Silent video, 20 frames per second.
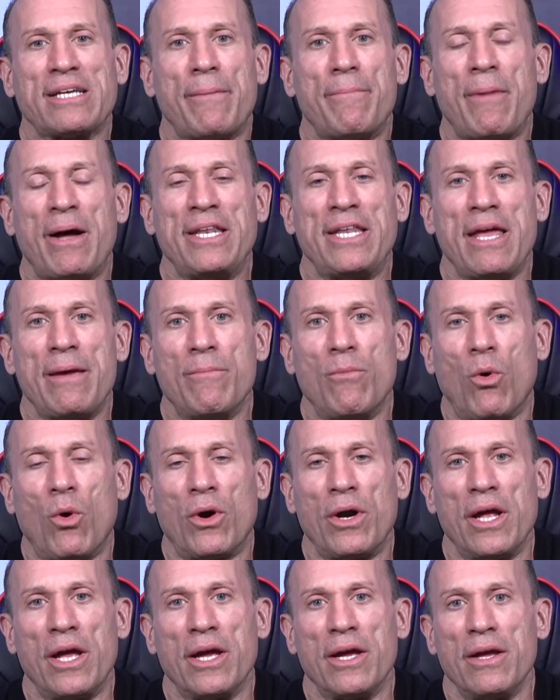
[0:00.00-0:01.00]
up Monday
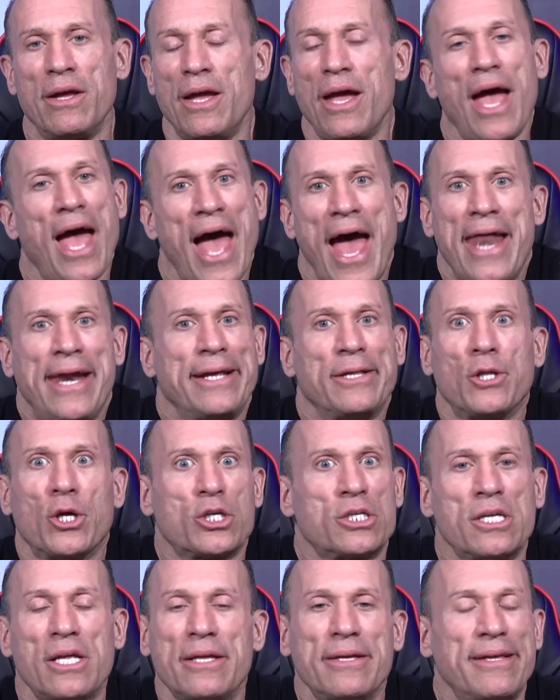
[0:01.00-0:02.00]
morning and he
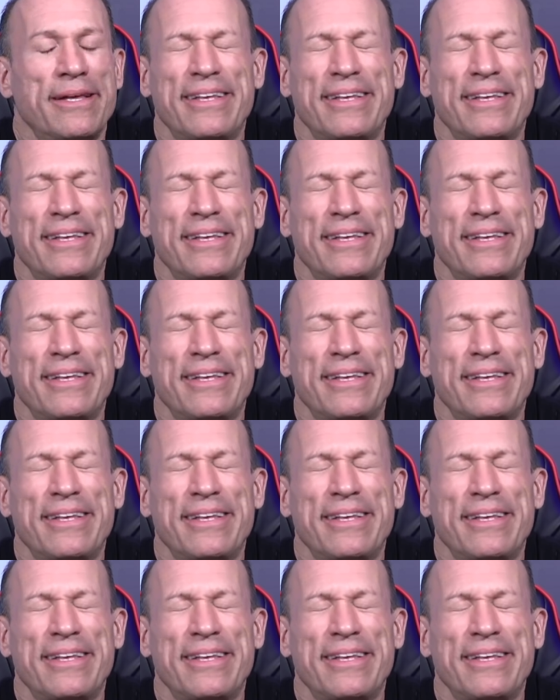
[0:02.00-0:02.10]
looks